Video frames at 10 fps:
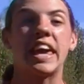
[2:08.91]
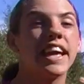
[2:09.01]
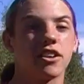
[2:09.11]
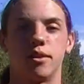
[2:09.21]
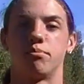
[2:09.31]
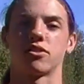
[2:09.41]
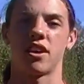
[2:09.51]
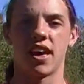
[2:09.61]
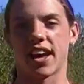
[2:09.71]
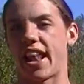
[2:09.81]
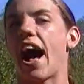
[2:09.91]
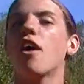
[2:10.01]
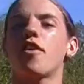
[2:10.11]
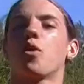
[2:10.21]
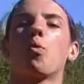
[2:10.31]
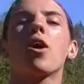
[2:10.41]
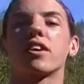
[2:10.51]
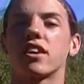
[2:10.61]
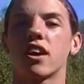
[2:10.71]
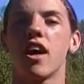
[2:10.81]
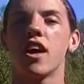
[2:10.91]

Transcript: kingdoms and how they work.